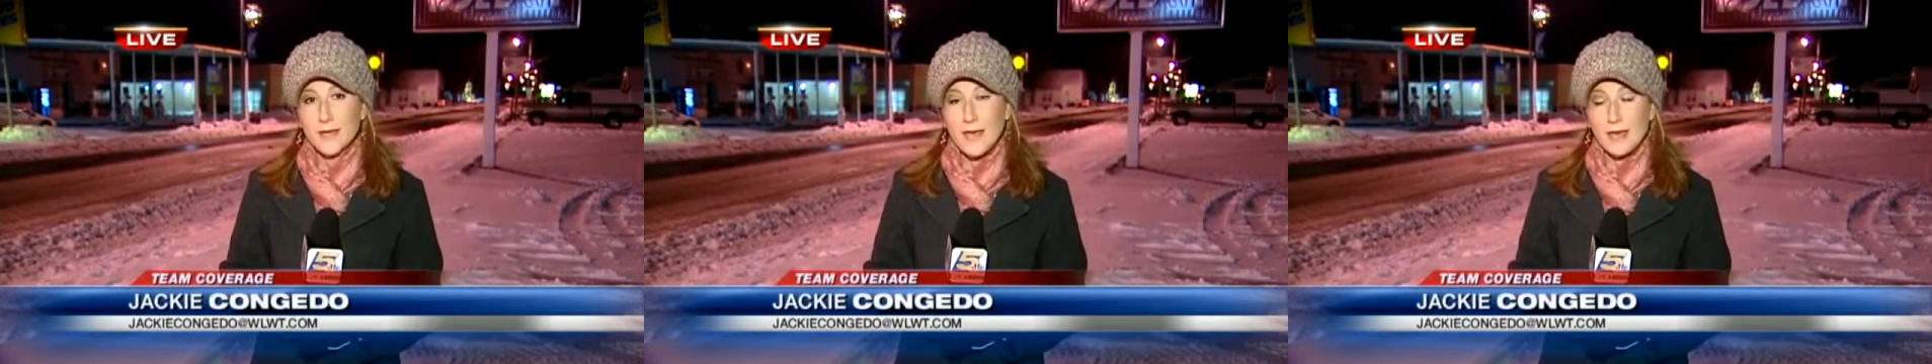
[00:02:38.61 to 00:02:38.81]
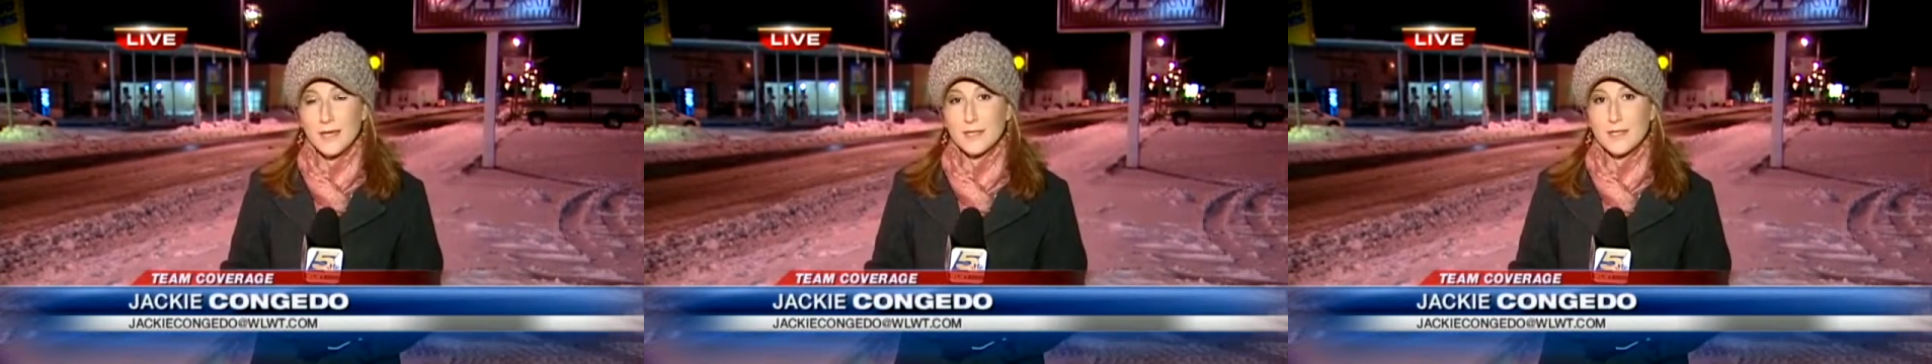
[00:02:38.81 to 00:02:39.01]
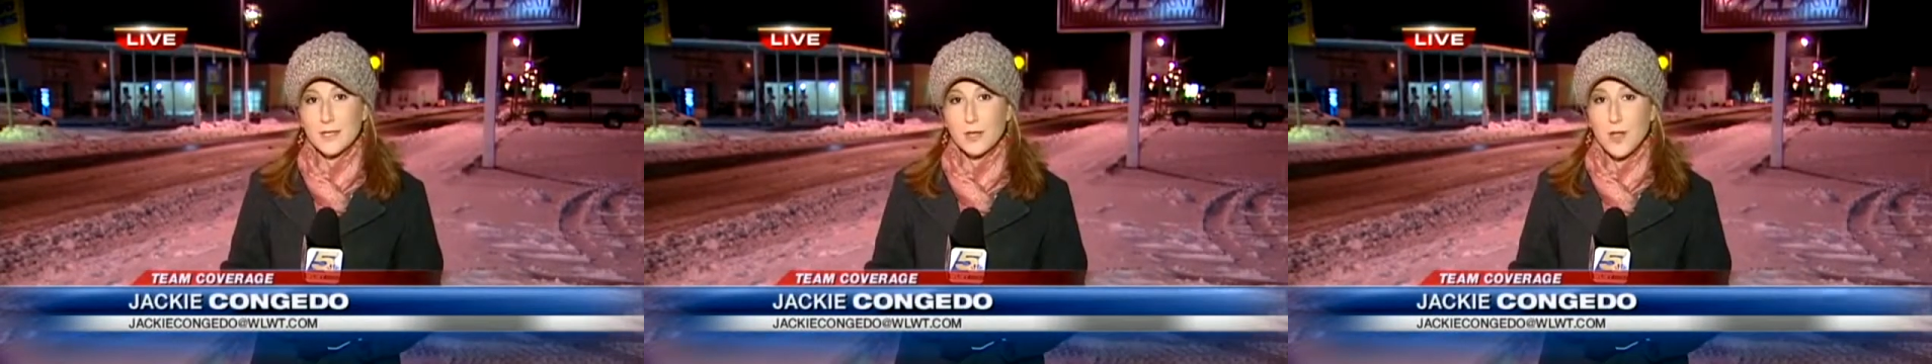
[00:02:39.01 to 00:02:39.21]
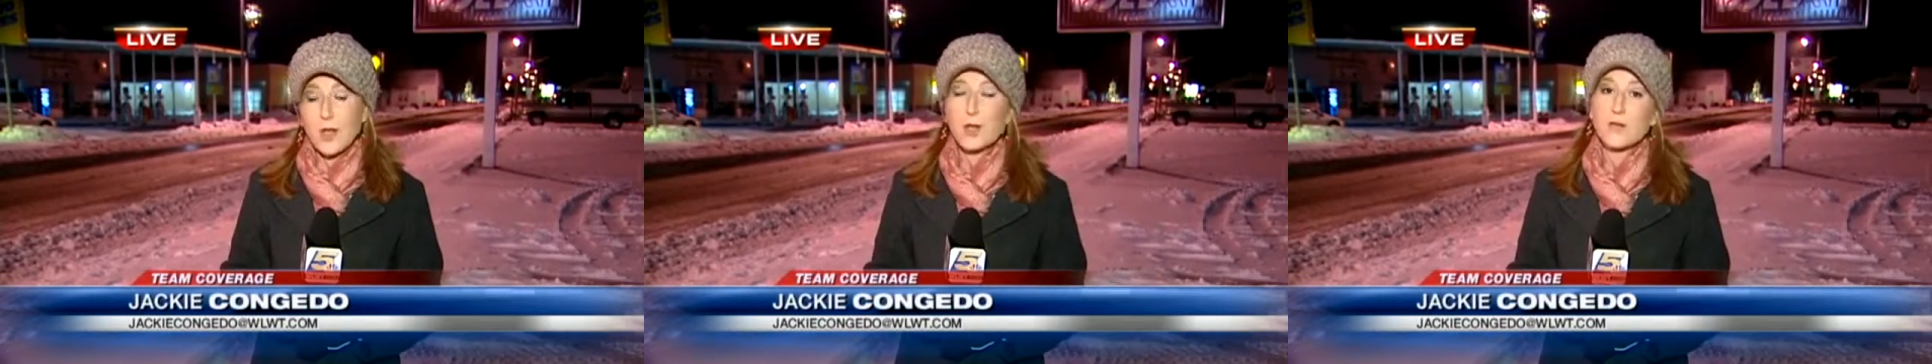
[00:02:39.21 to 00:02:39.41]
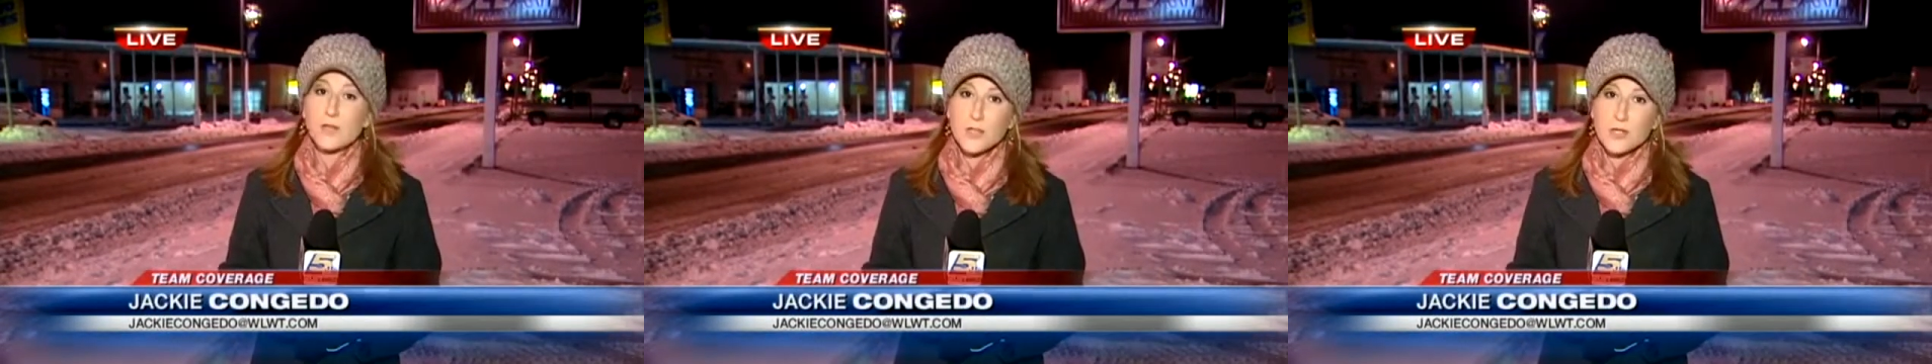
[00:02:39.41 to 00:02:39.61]
and until
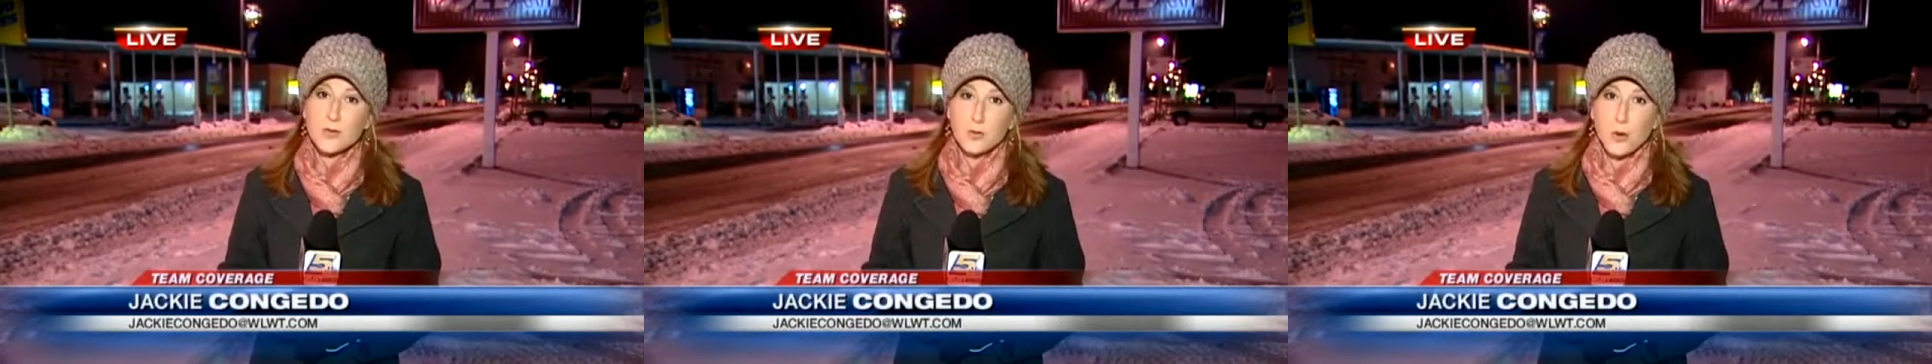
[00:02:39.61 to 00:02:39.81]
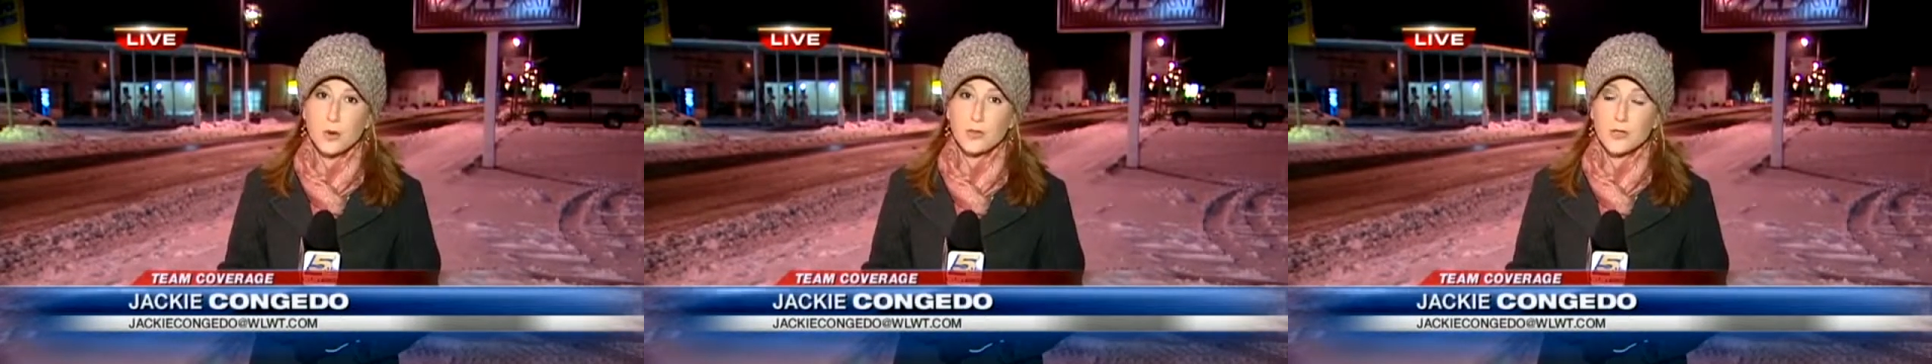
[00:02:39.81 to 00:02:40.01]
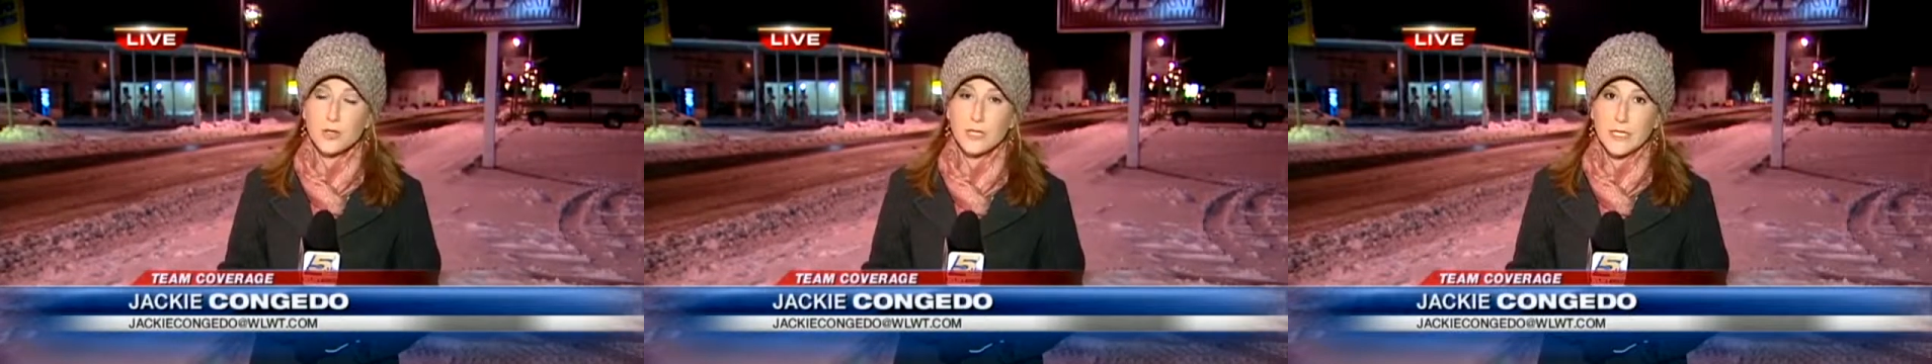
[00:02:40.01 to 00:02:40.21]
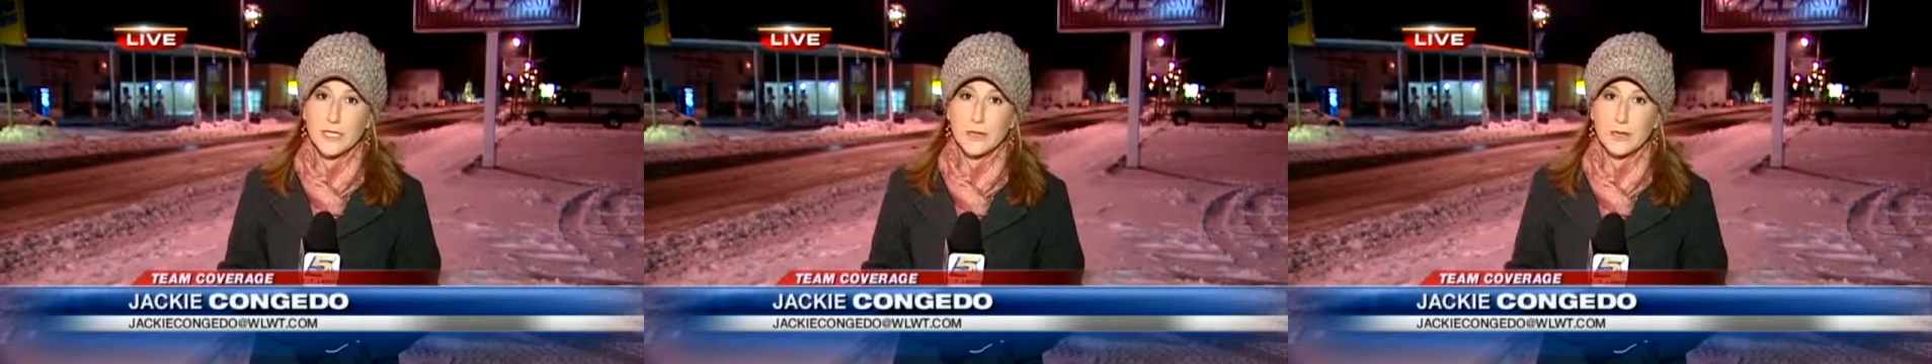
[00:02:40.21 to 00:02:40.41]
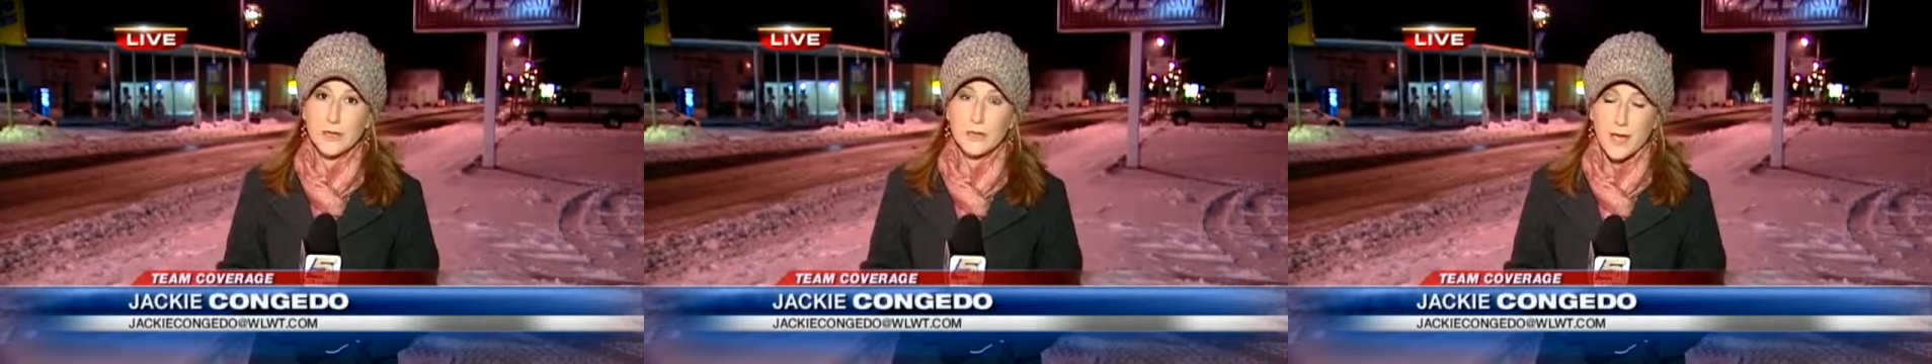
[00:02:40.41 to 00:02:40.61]
all of these roads are
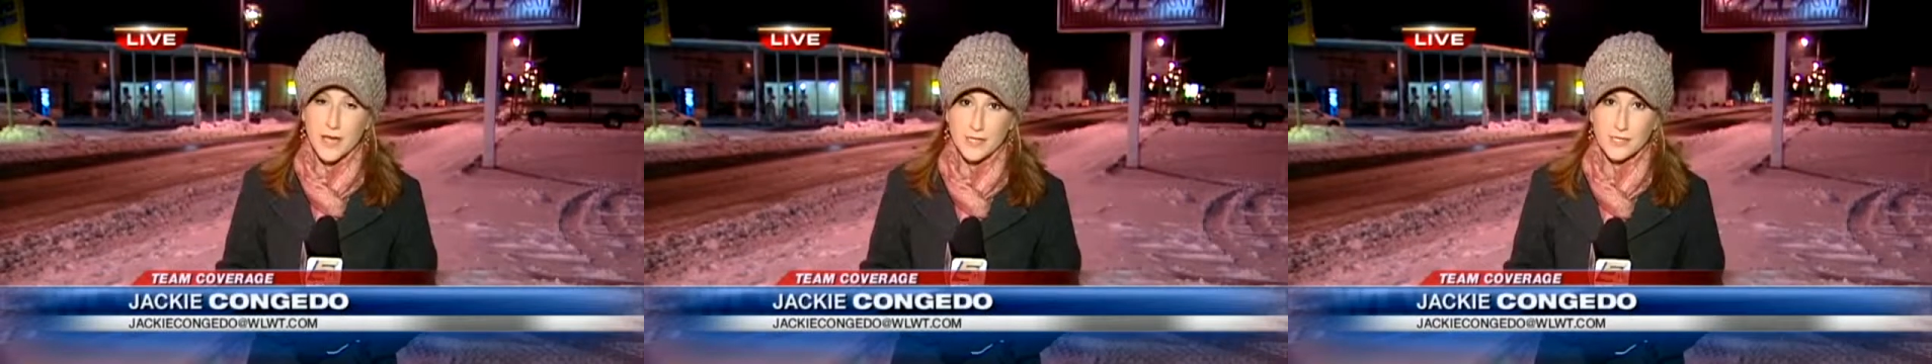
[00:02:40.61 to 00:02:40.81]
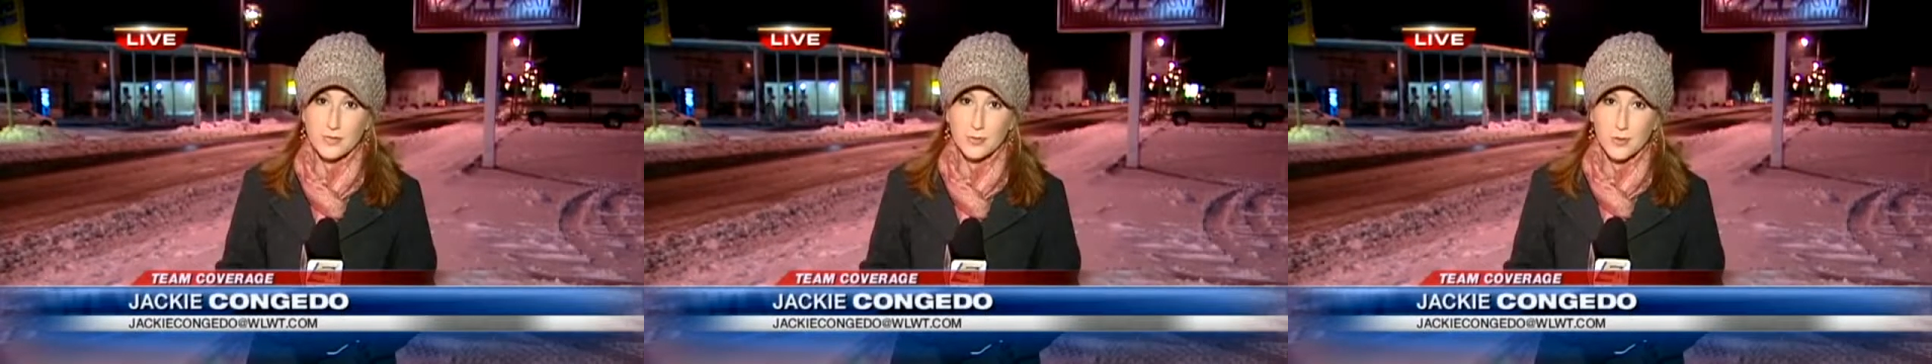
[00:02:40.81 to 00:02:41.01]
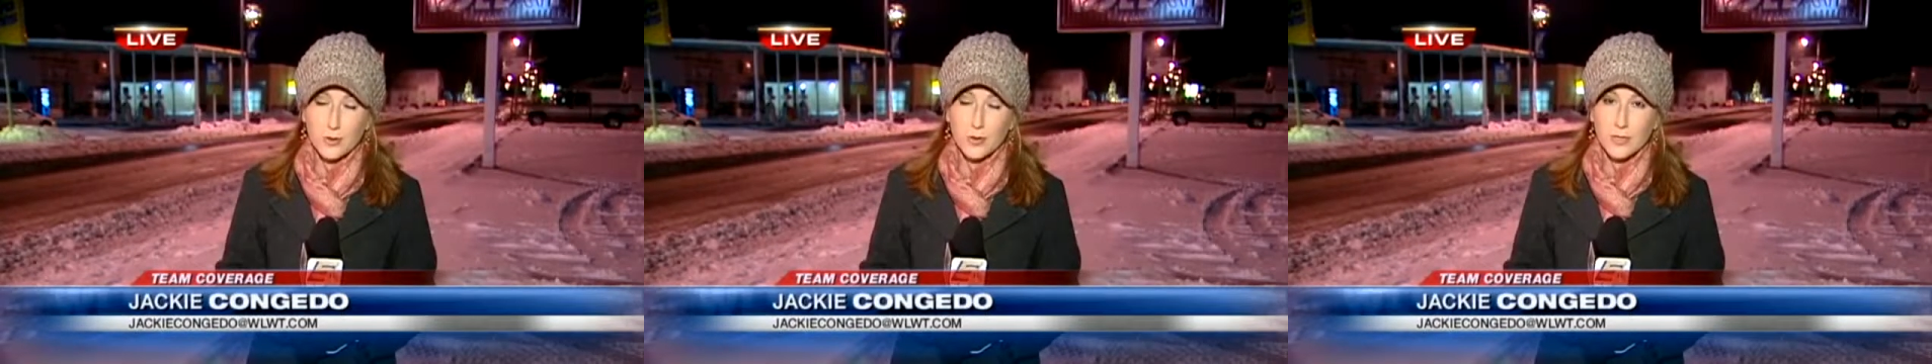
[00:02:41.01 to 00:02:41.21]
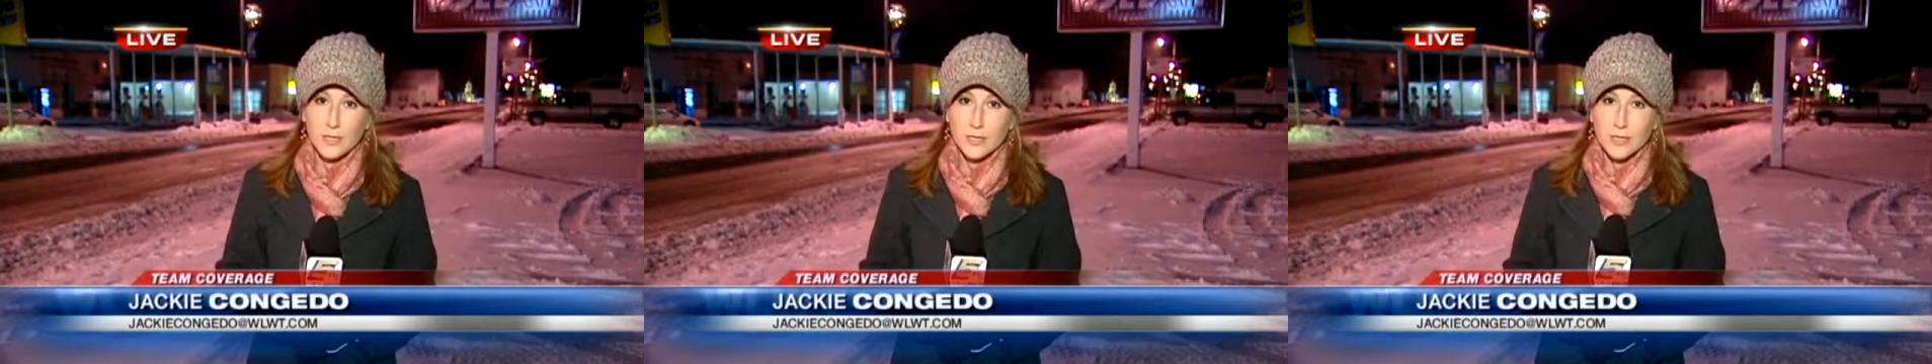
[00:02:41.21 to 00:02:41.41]
clear and passable.